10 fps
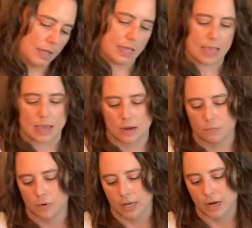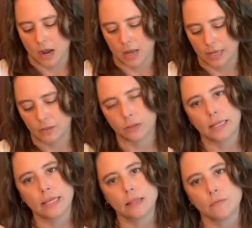And we're gonna either
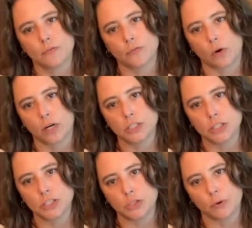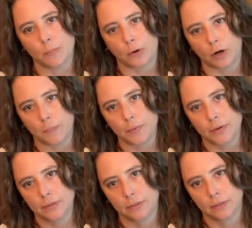lean them forward to do a burp,
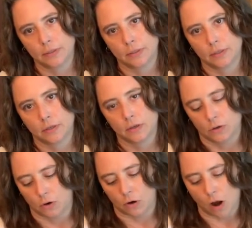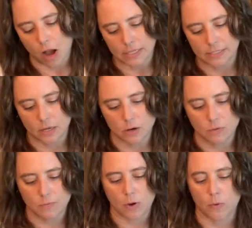or
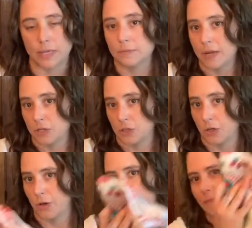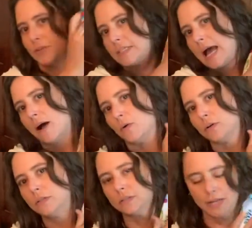also always make sure you have your
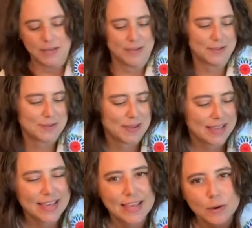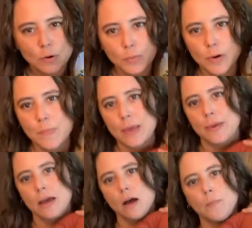towel. We'll put
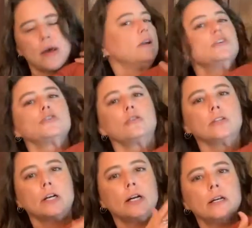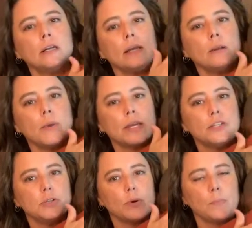baby up on her shoulder and we
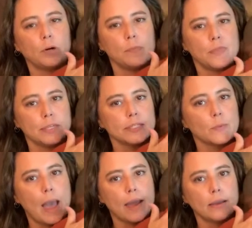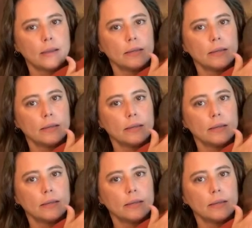can do a burp this way.